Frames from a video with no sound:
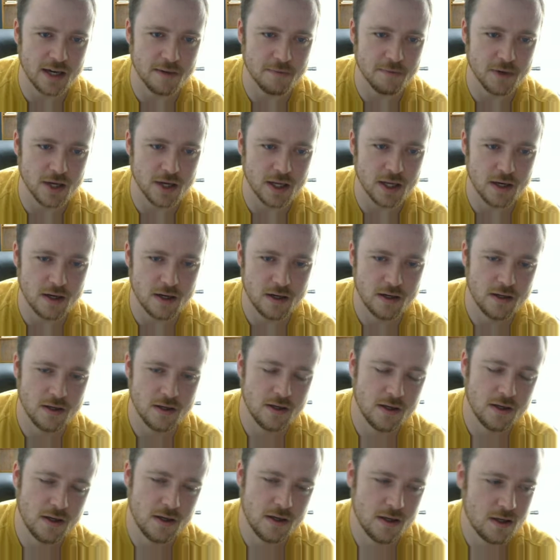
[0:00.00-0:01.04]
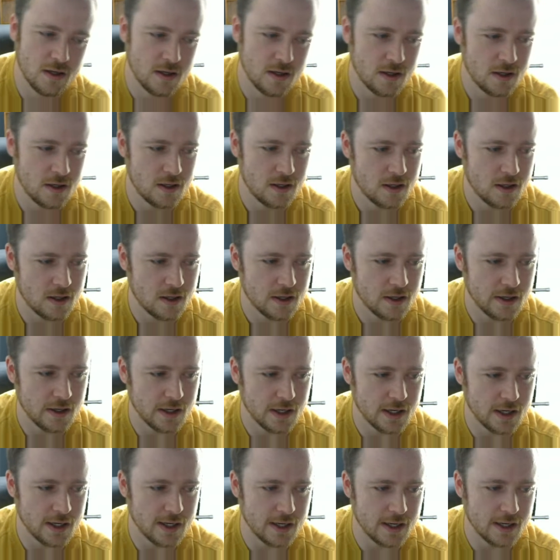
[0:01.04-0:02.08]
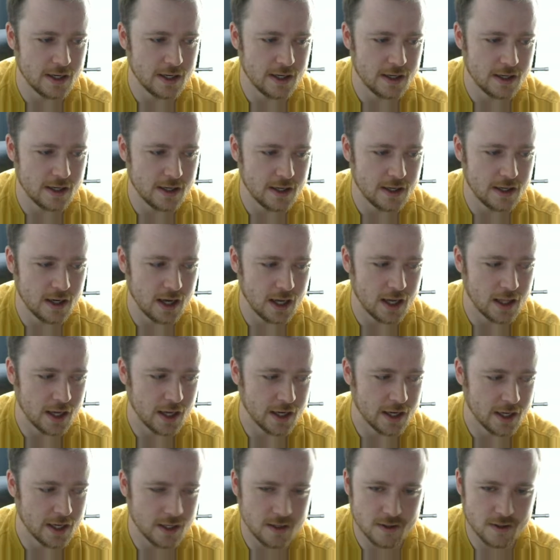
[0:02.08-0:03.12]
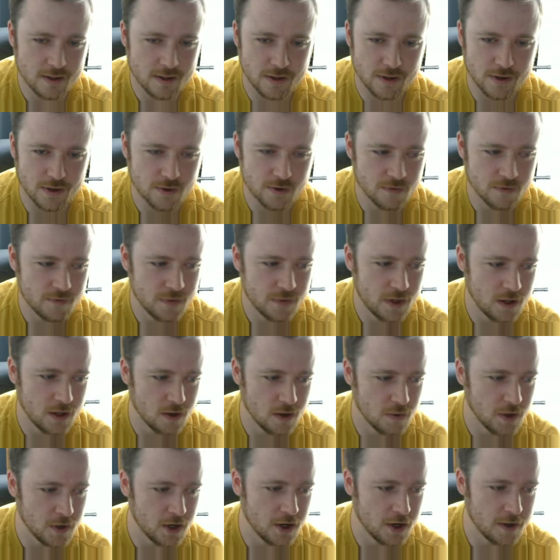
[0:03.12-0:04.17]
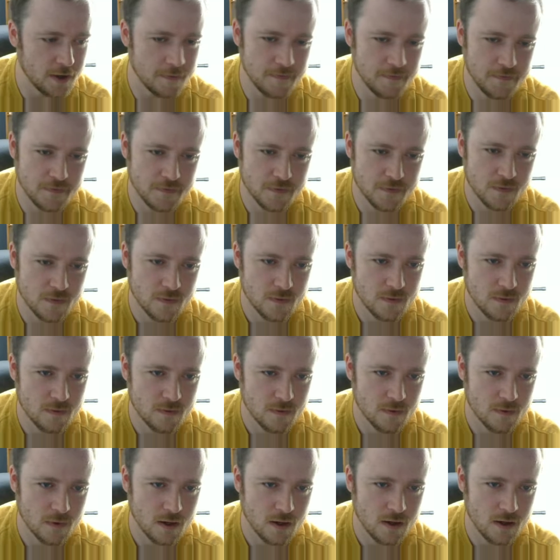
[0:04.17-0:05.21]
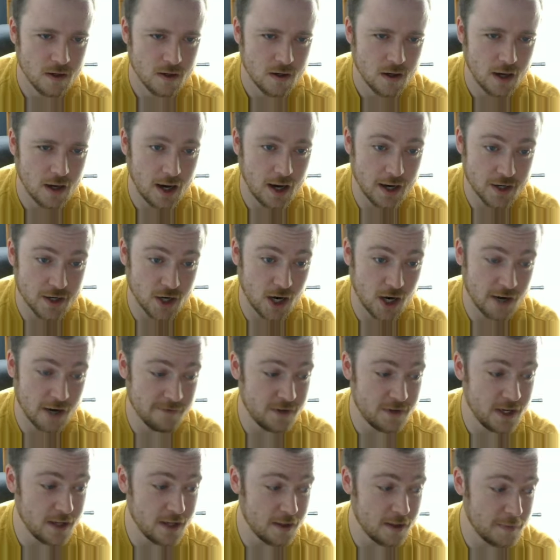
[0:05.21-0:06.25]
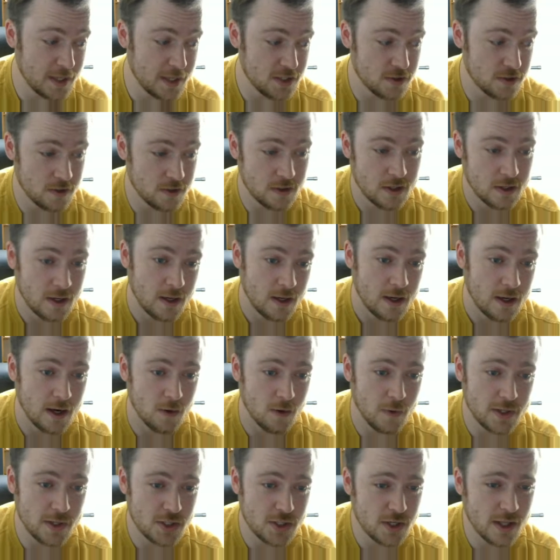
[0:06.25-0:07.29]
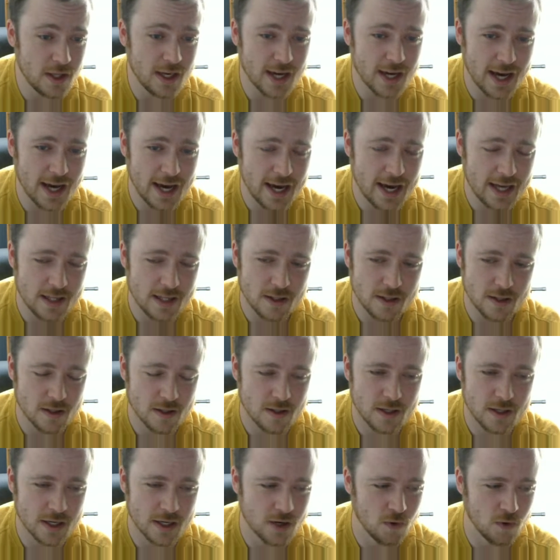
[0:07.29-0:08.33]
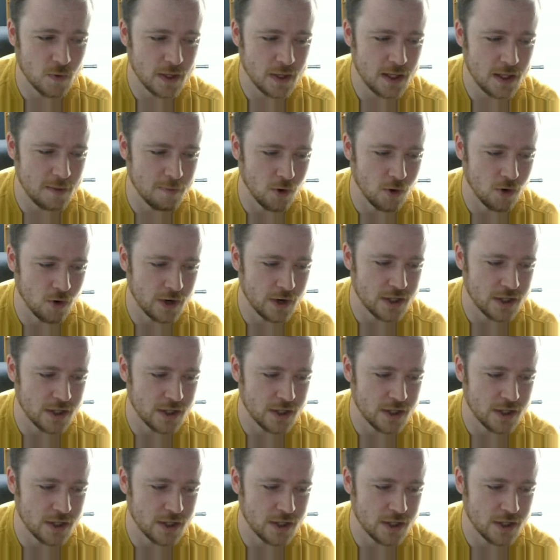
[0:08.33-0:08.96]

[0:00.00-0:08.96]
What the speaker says: but I like it, so here we are. Hot Coffee Elemental. Originally I had like a really boring